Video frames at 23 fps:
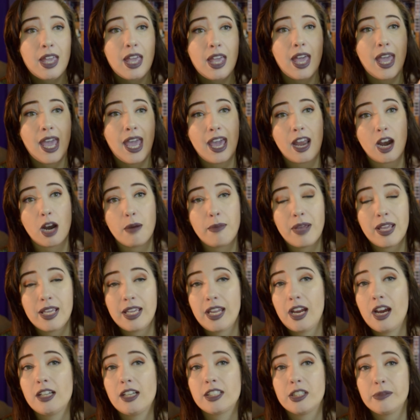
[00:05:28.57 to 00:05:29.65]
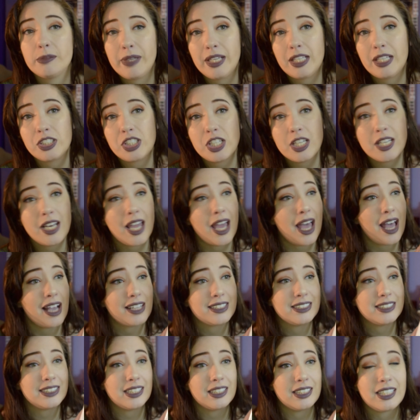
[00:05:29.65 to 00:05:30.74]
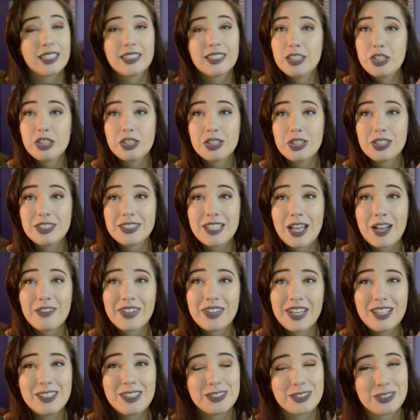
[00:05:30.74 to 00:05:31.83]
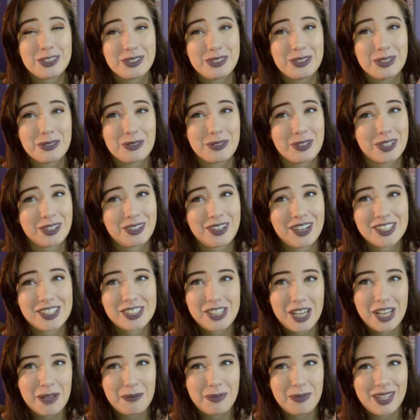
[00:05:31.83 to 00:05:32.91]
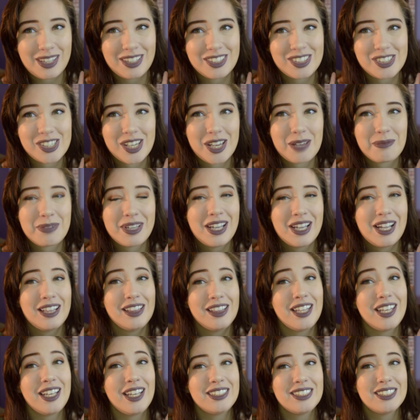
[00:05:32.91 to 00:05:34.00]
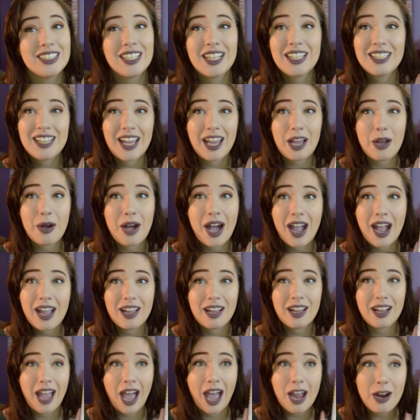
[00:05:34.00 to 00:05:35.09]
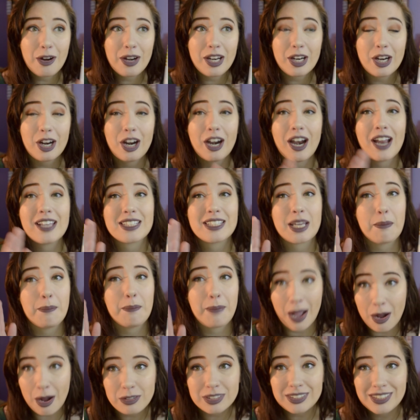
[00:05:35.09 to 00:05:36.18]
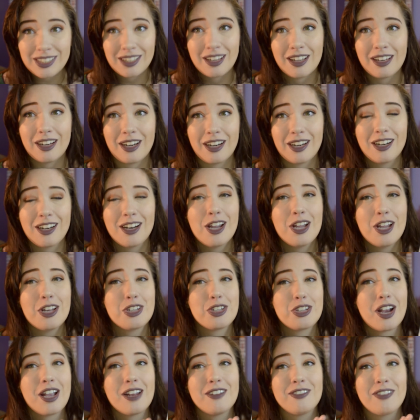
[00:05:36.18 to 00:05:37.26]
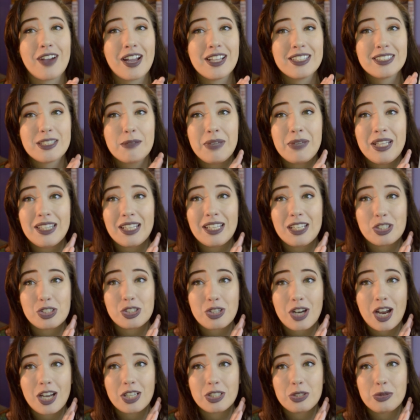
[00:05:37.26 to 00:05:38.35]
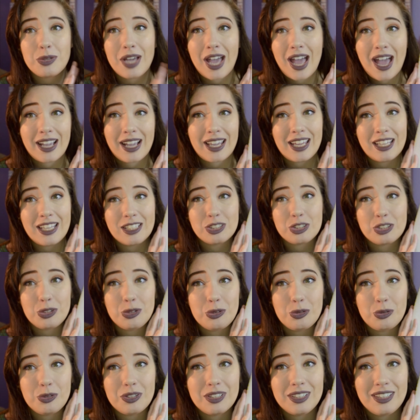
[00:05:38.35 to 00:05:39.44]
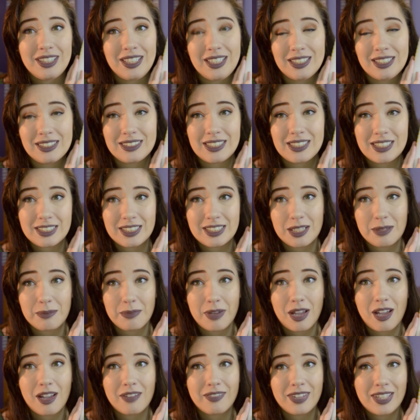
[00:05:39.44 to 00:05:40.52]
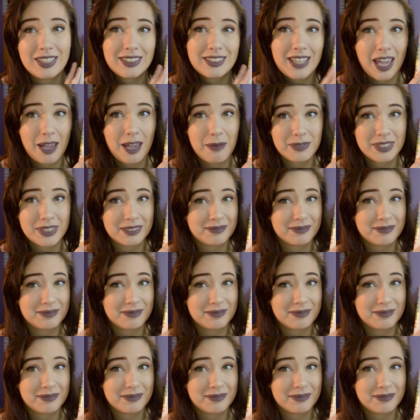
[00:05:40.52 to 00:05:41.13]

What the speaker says: And our main character, Mika Chin, accidentally glitches herself into the Warcross Championship, leading to Hideo hiring her as a bounty hunter to try and find somebody that is trying to hack into the system of his games.